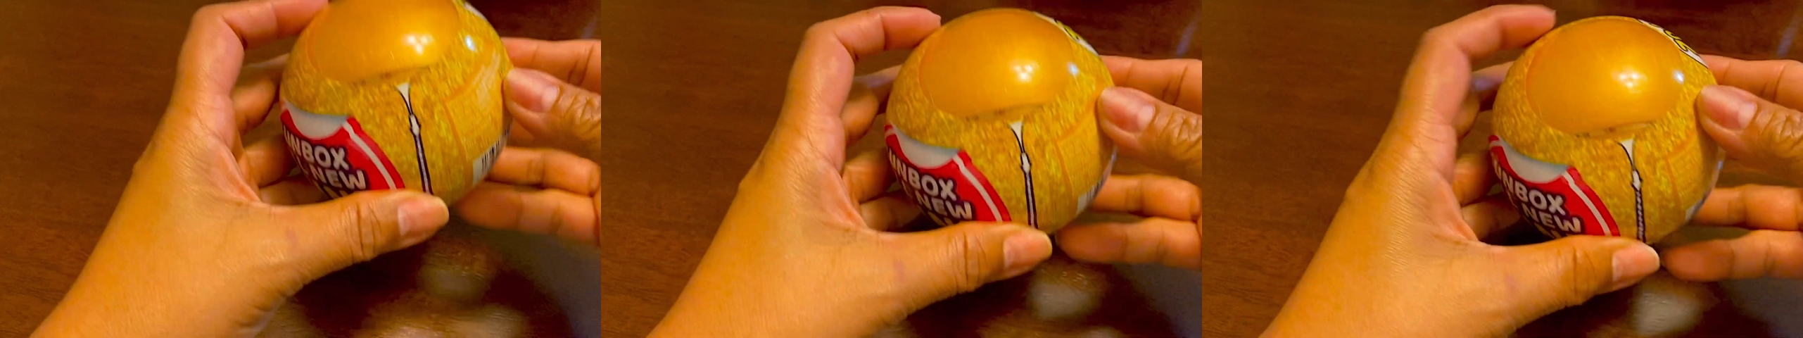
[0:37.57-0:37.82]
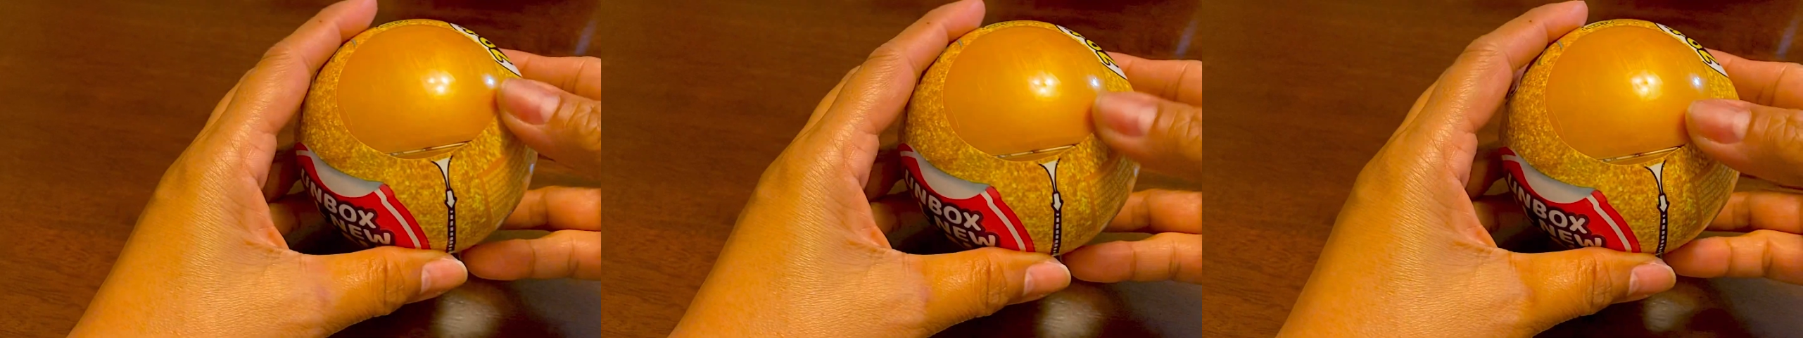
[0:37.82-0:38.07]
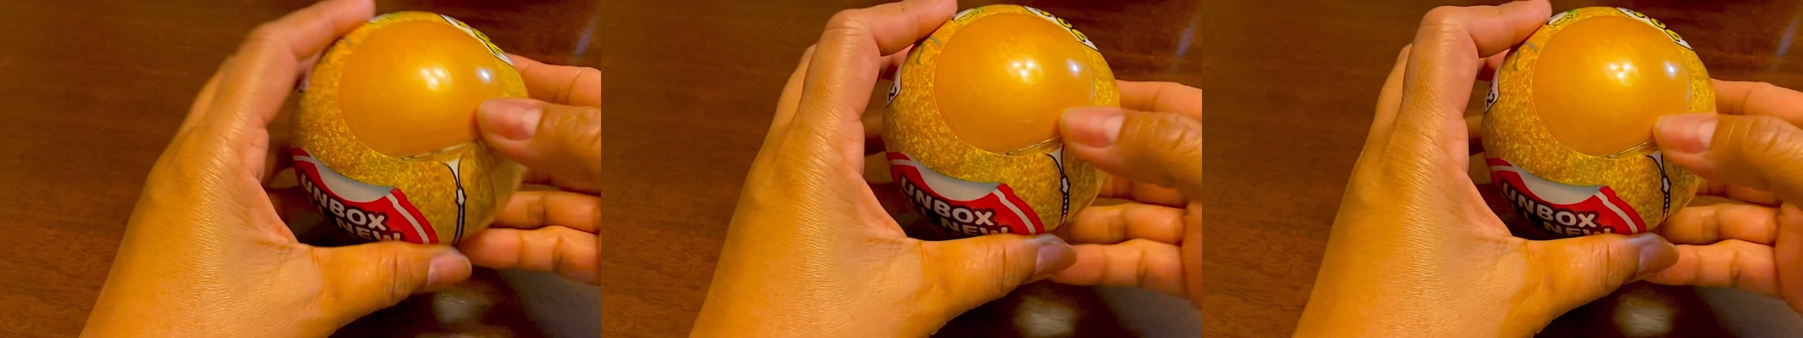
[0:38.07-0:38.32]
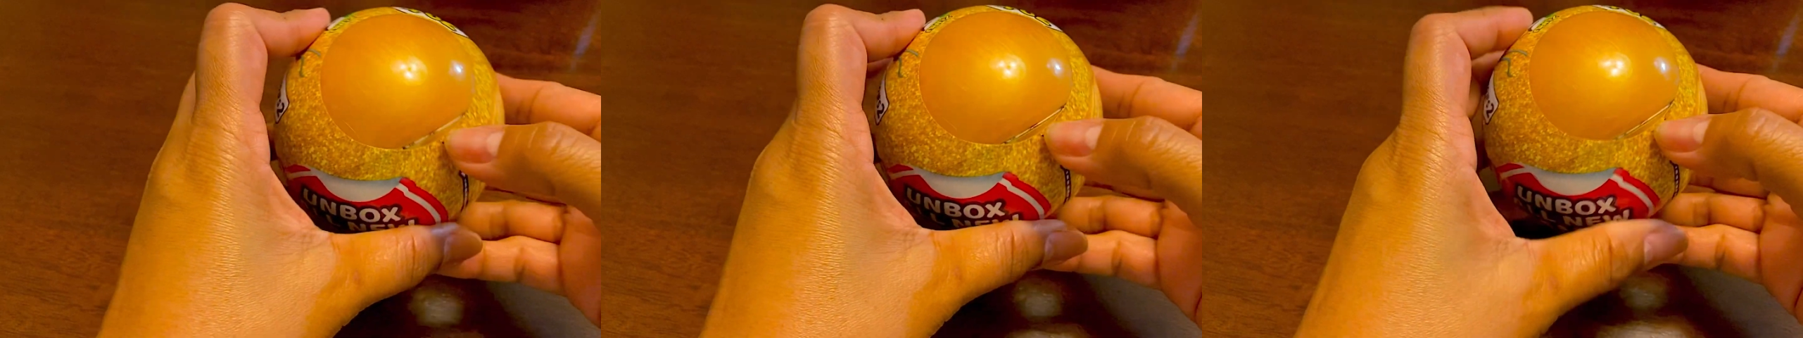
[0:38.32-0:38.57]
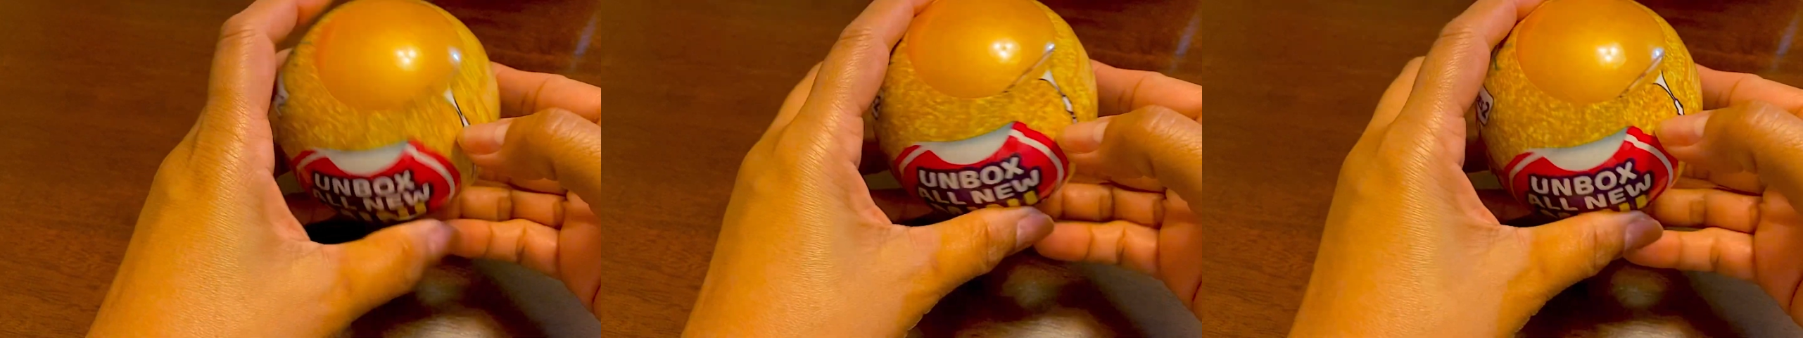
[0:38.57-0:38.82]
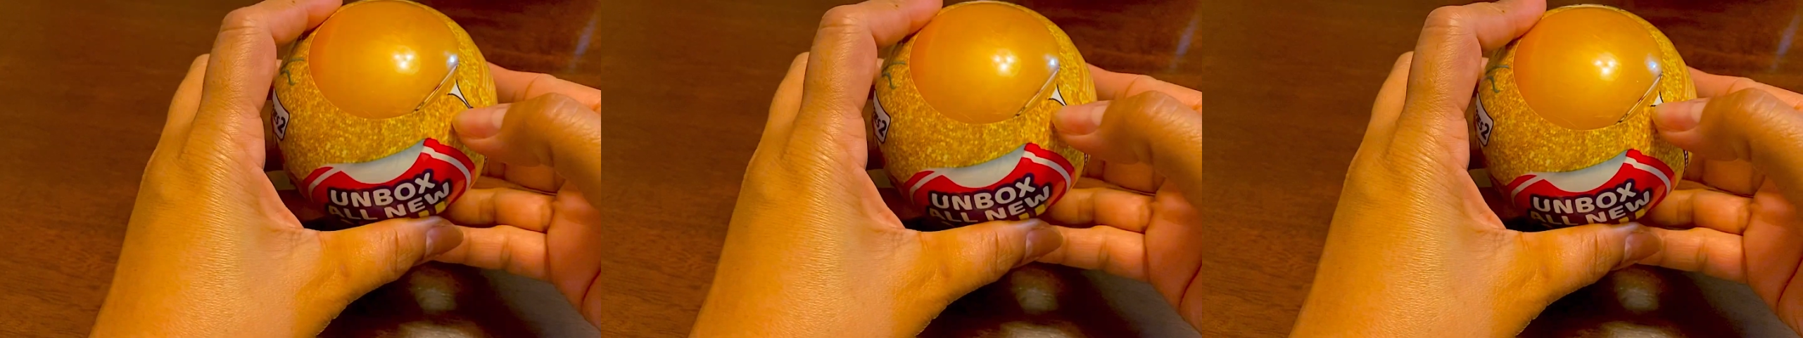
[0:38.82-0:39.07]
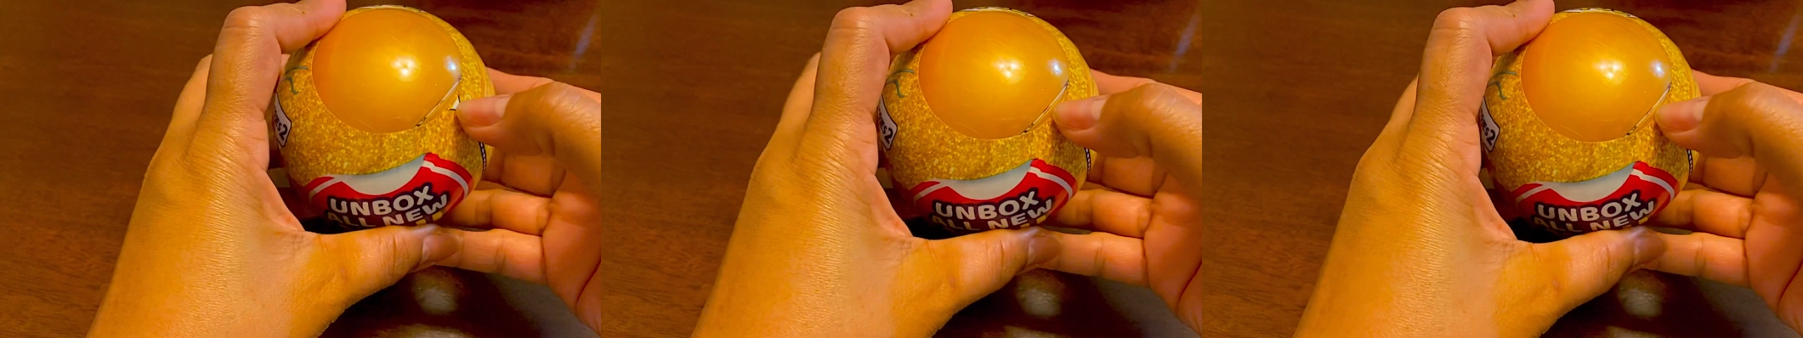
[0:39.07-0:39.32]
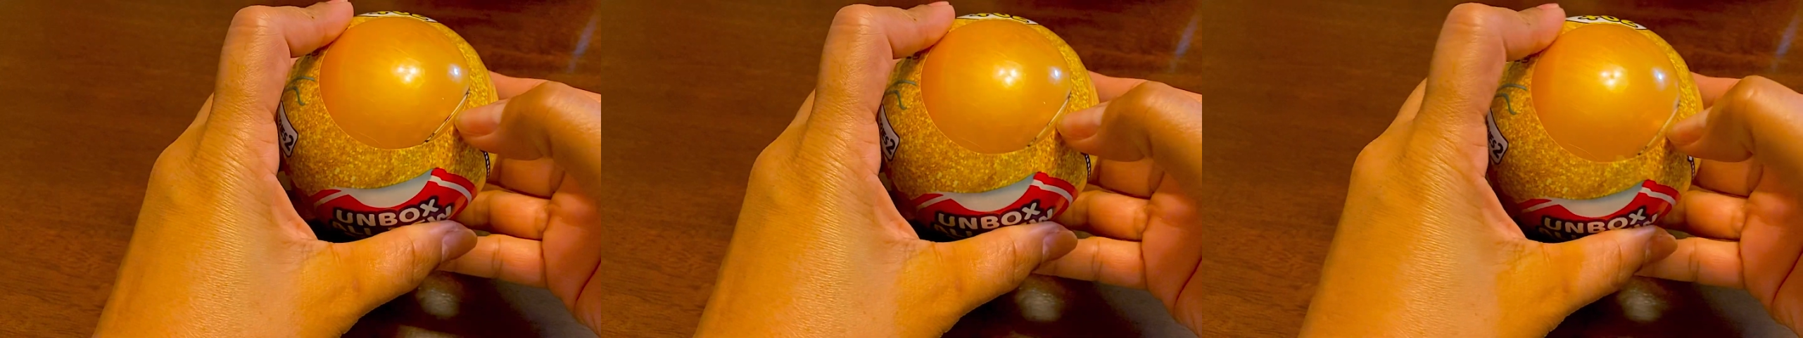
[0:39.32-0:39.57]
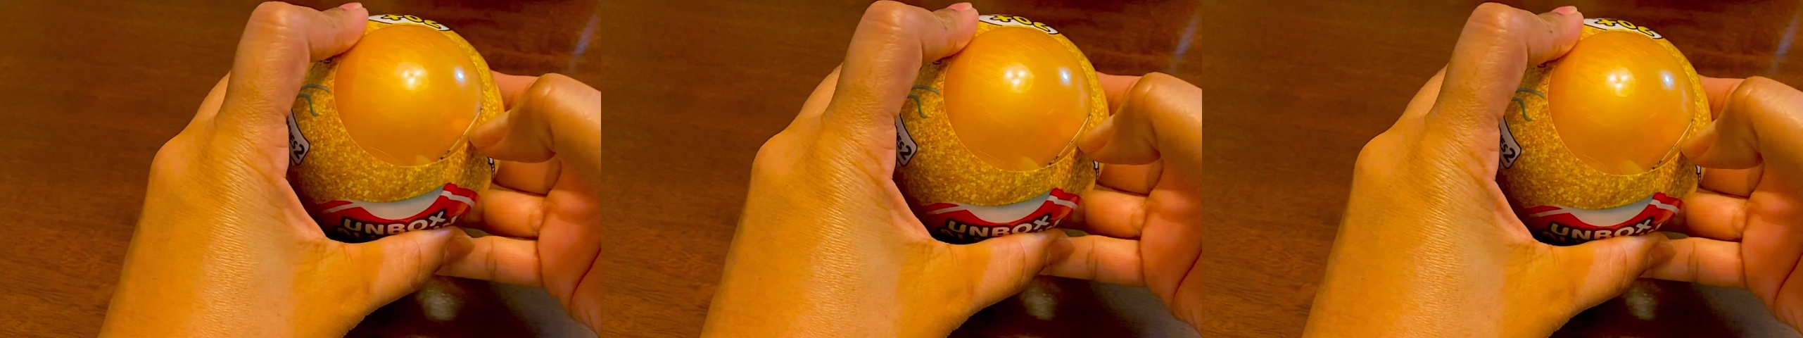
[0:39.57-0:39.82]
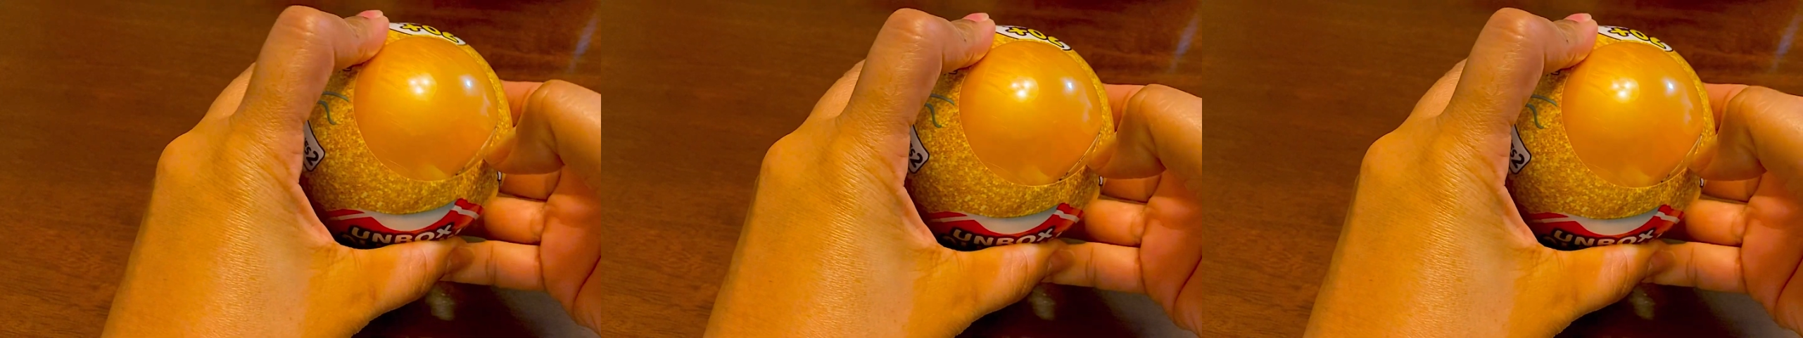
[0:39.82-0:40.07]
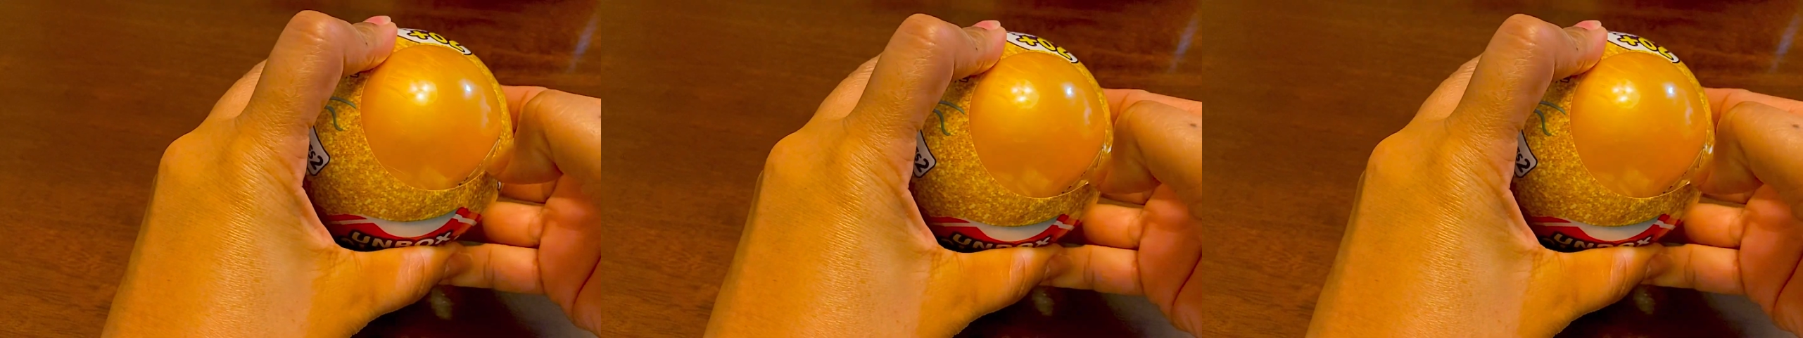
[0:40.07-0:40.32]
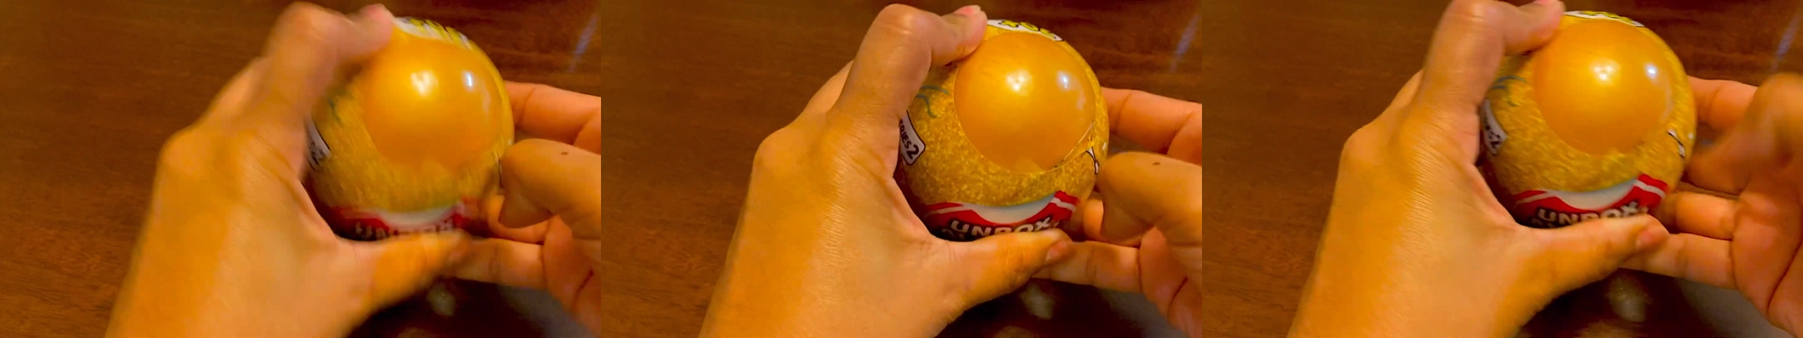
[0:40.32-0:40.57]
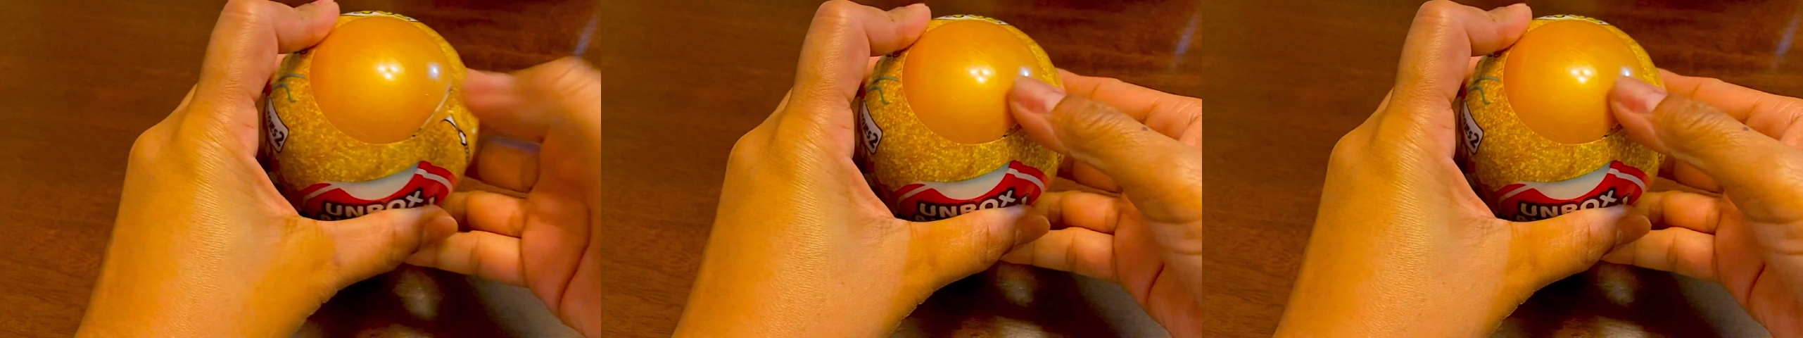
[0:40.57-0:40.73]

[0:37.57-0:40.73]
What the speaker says: (no speaker visible)